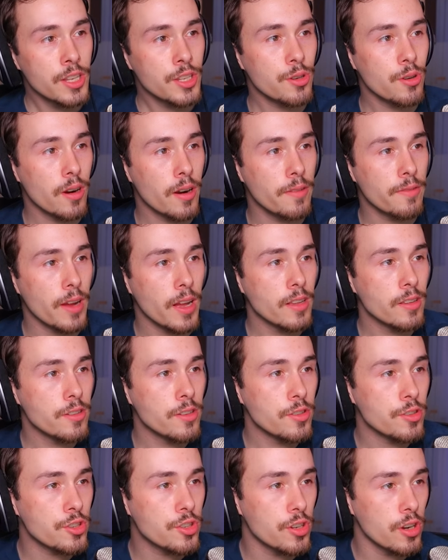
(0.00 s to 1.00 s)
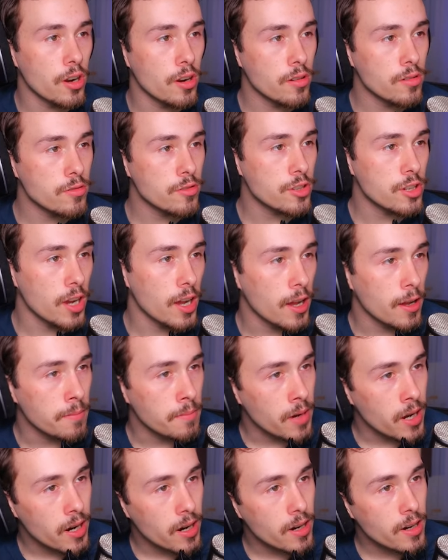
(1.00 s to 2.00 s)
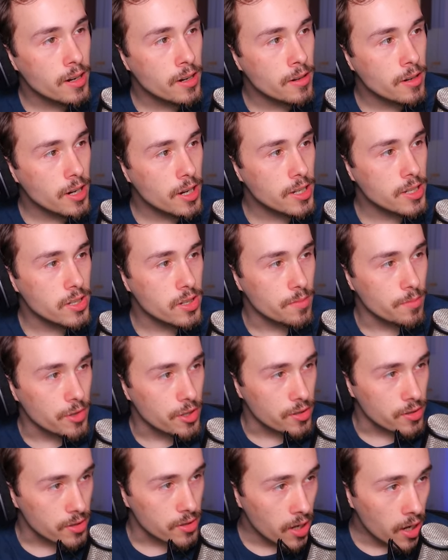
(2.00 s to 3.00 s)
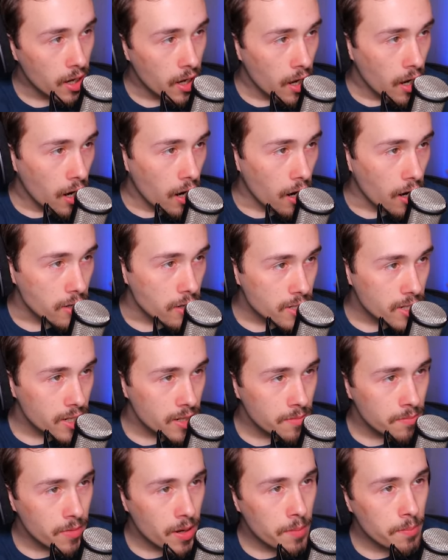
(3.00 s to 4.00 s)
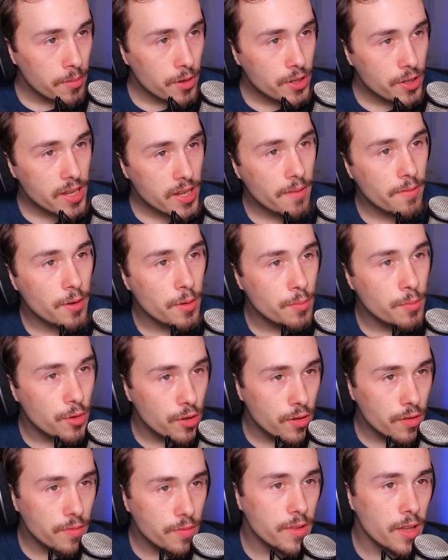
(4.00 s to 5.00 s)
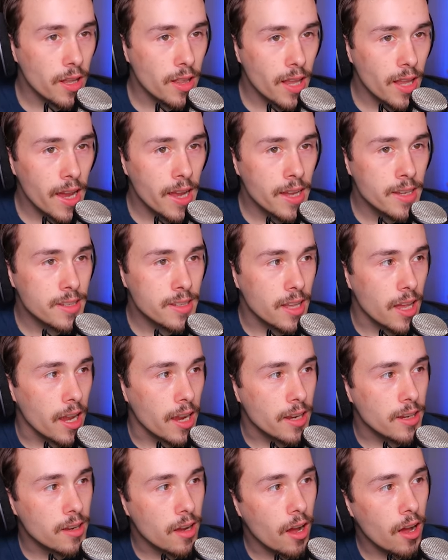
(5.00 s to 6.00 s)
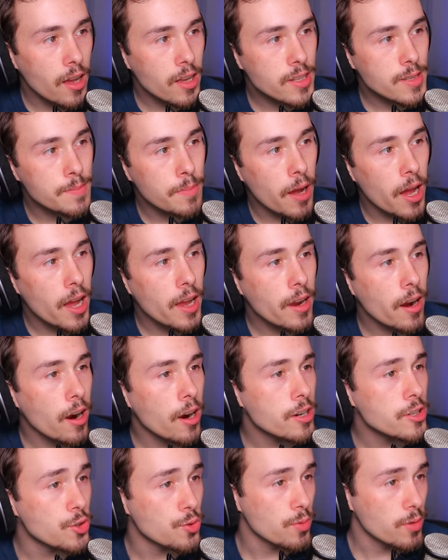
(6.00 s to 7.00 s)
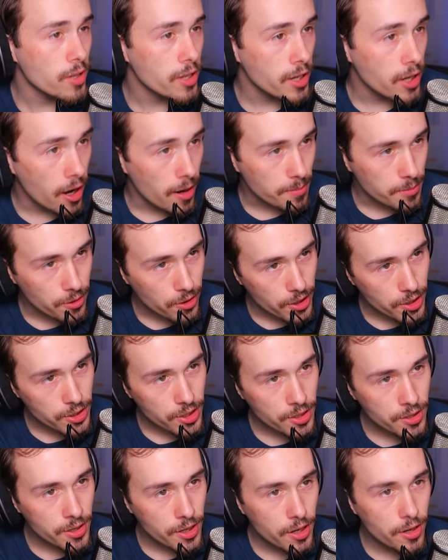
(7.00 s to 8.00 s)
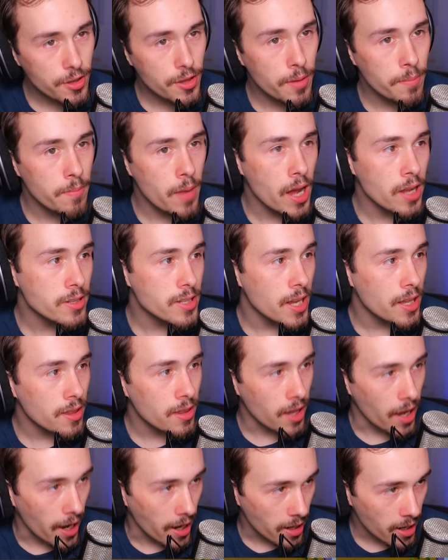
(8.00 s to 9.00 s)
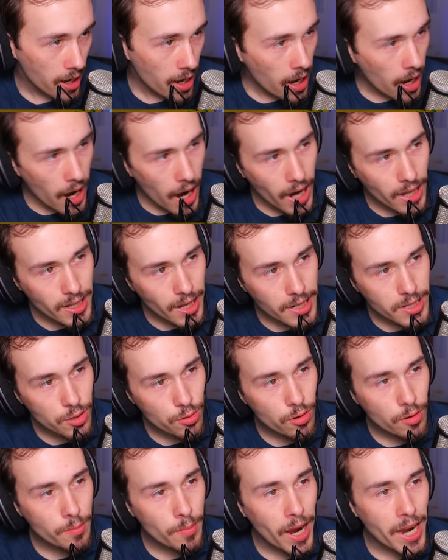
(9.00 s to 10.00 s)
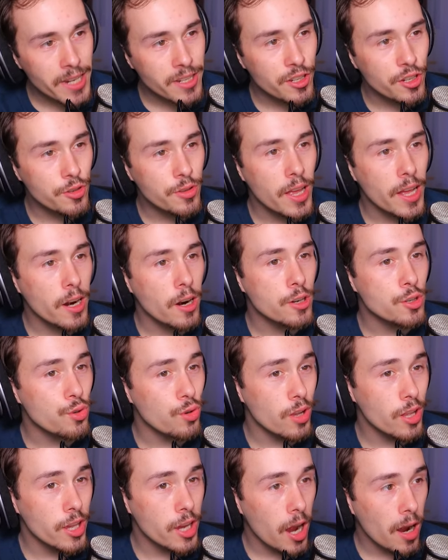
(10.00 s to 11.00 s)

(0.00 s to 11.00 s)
To our valued JojaMart and customers, our team members have removed the landslide caused by our drilling operation near the mountain lake. I'd like to remind you that our drilling